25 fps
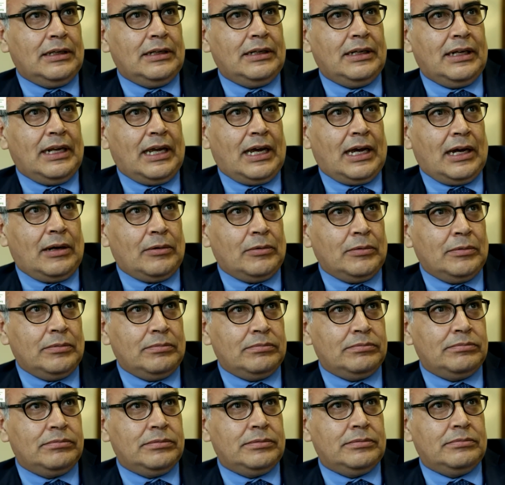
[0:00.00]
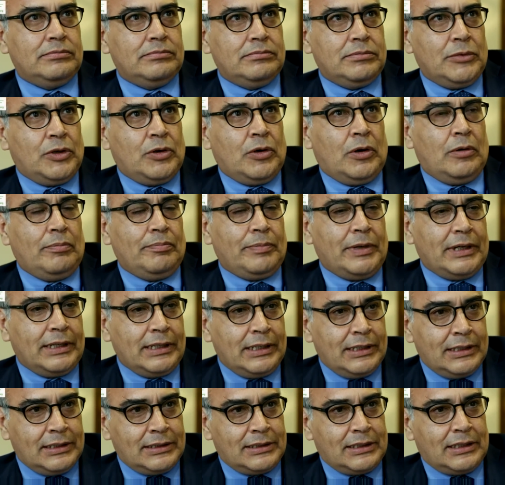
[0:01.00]
now
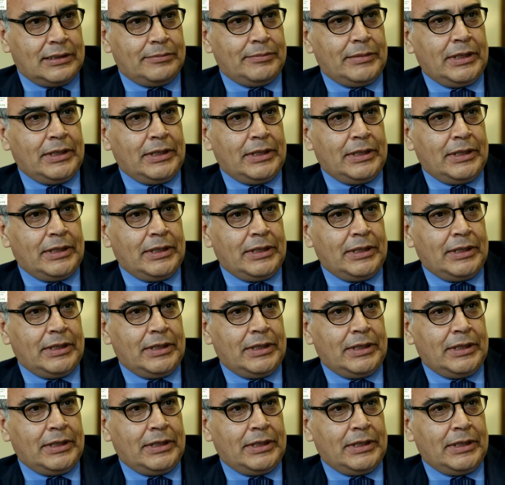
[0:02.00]
companies are